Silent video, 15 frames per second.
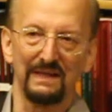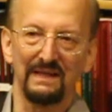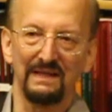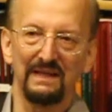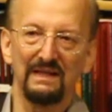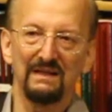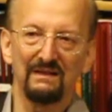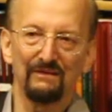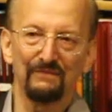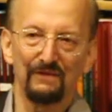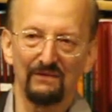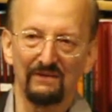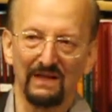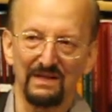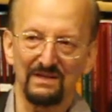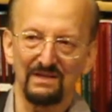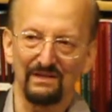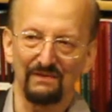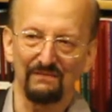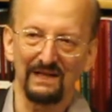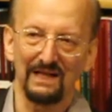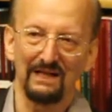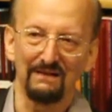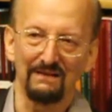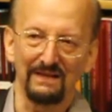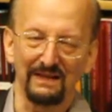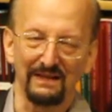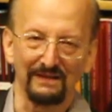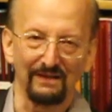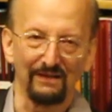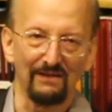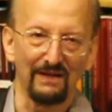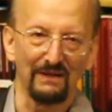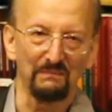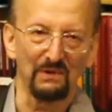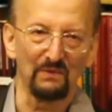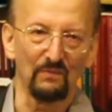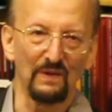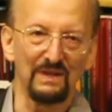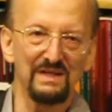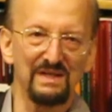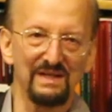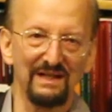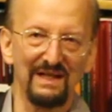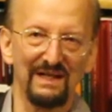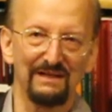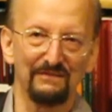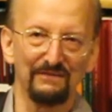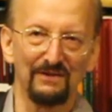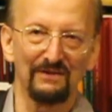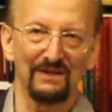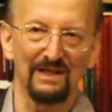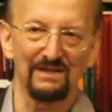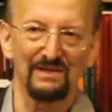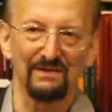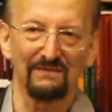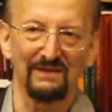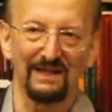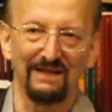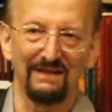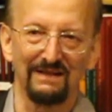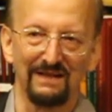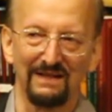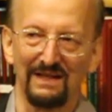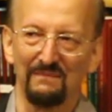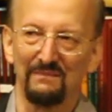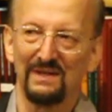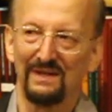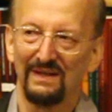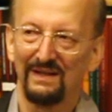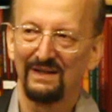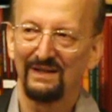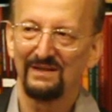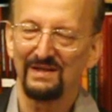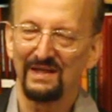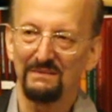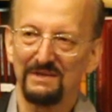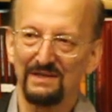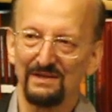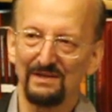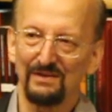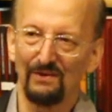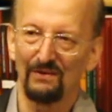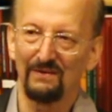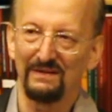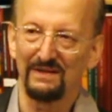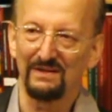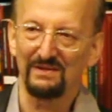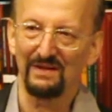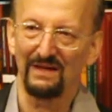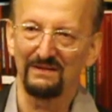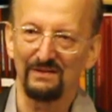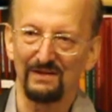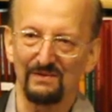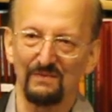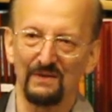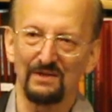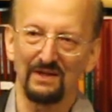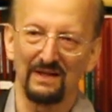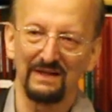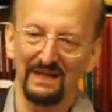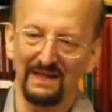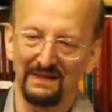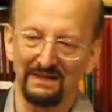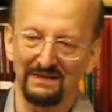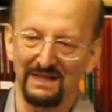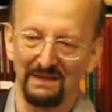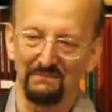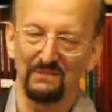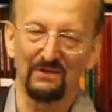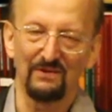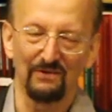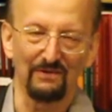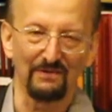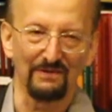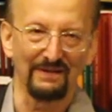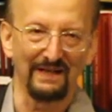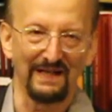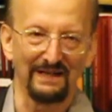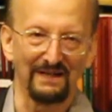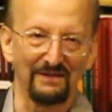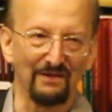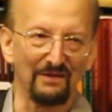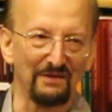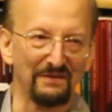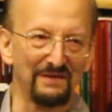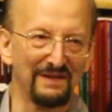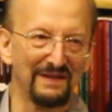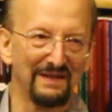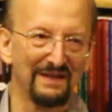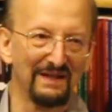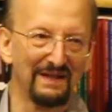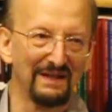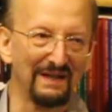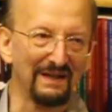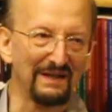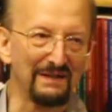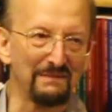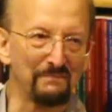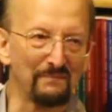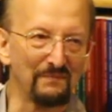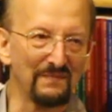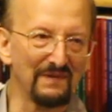He needed a few glasses of claret to get going, but once he had a few glasses of claret in him, some of the stories, I just wish I'd had a tape recorder and had it on.